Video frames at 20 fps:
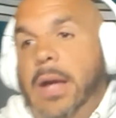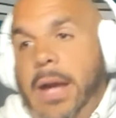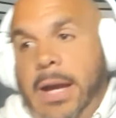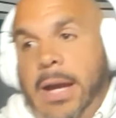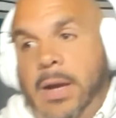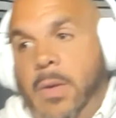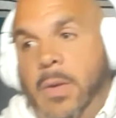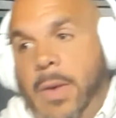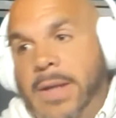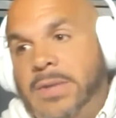
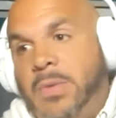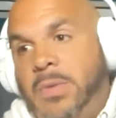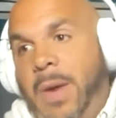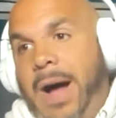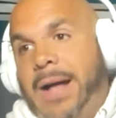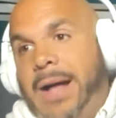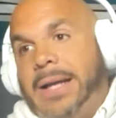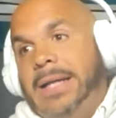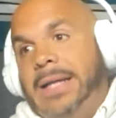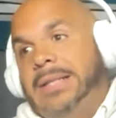Quez
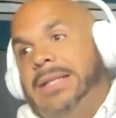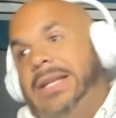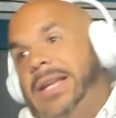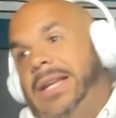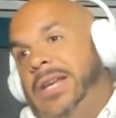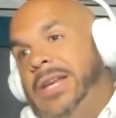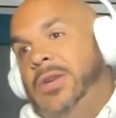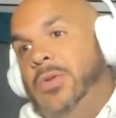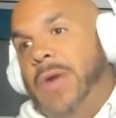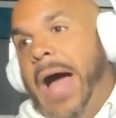Watkins, and
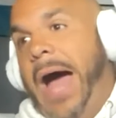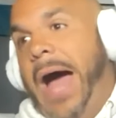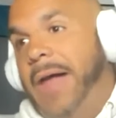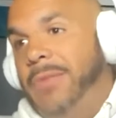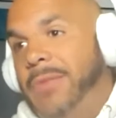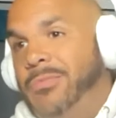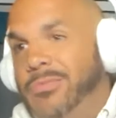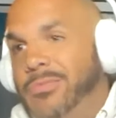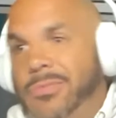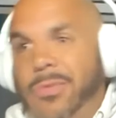then you got
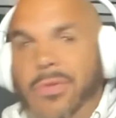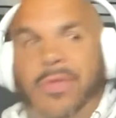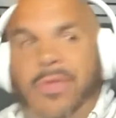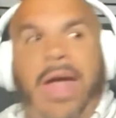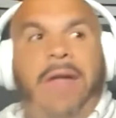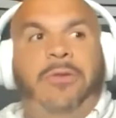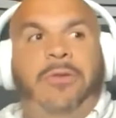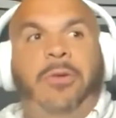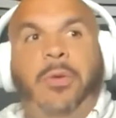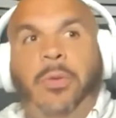
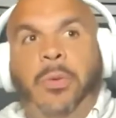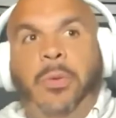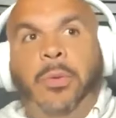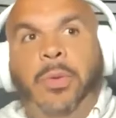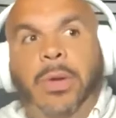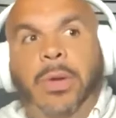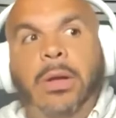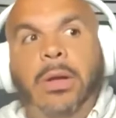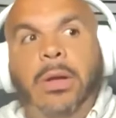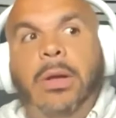that
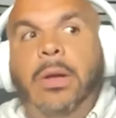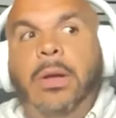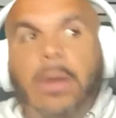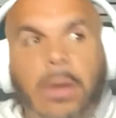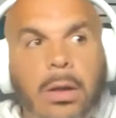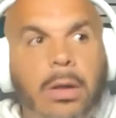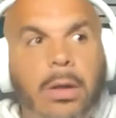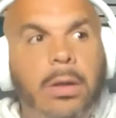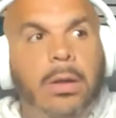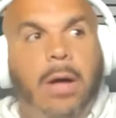dude,
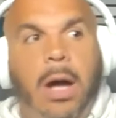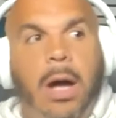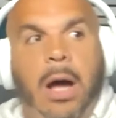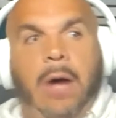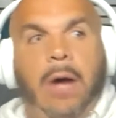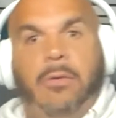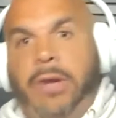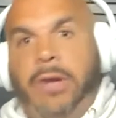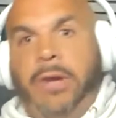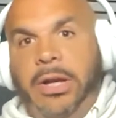
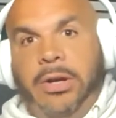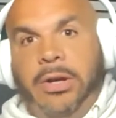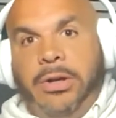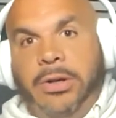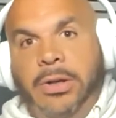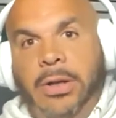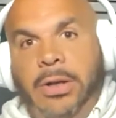Rieger.